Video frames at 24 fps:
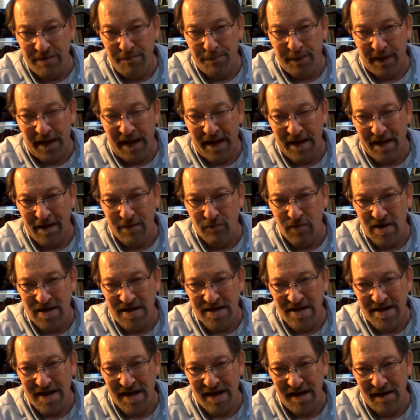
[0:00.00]
plan on one
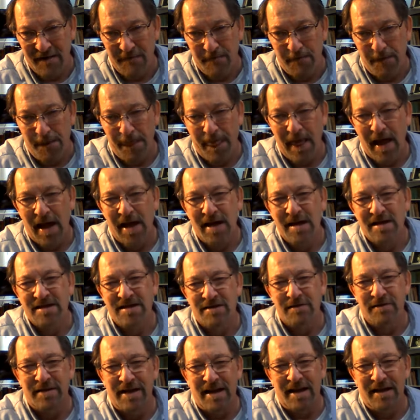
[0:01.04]
side,
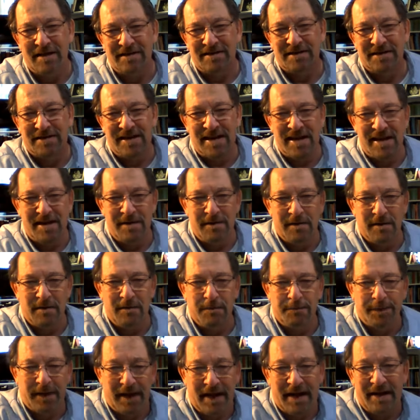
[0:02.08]
so that the
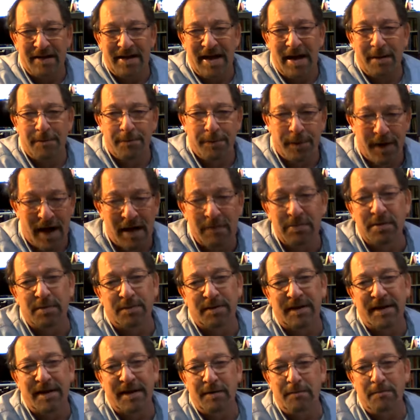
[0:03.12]
plan that
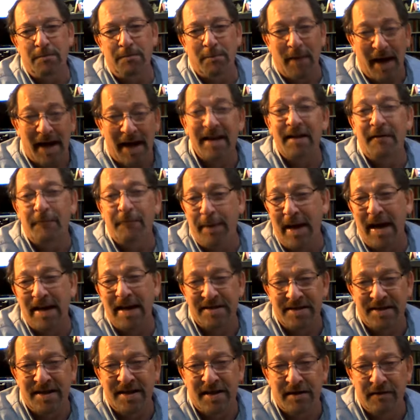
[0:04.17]
probably might have
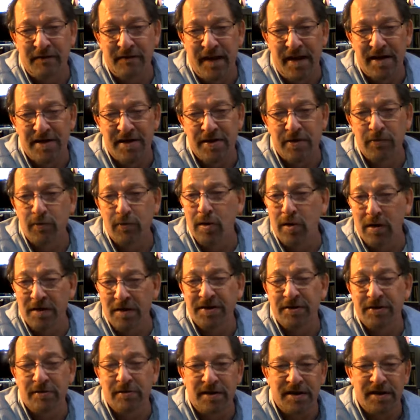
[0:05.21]
passed the convention would
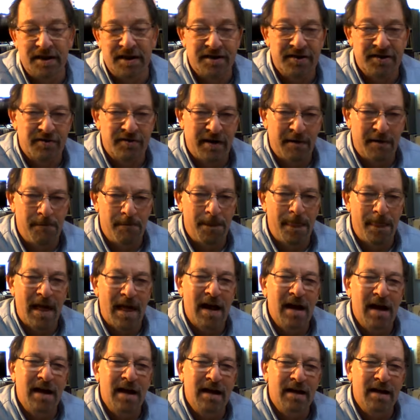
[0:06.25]
also look extreme,
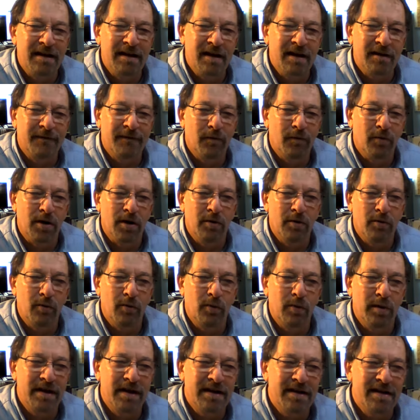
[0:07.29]
and therefore
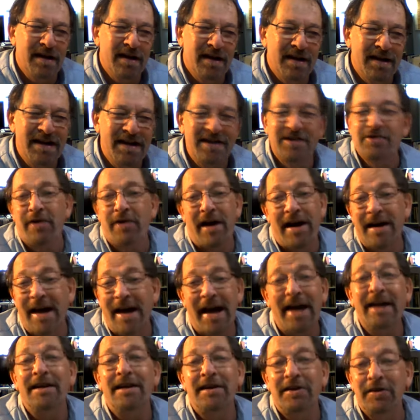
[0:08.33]
he
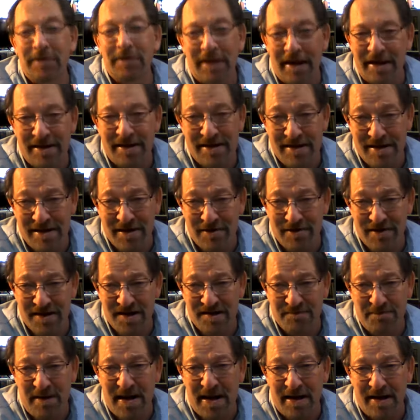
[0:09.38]
triangulated, so to
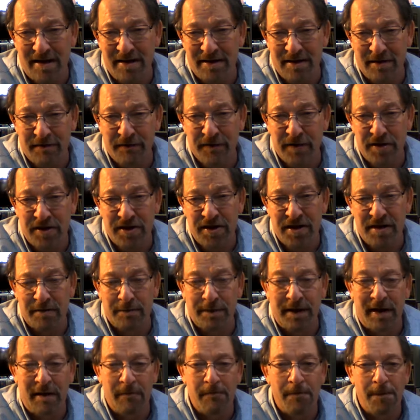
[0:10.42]
speak, the Virginia
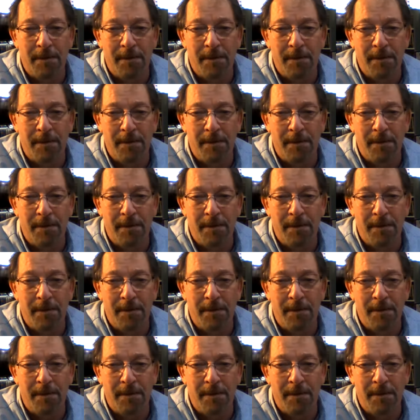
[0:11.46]
plan.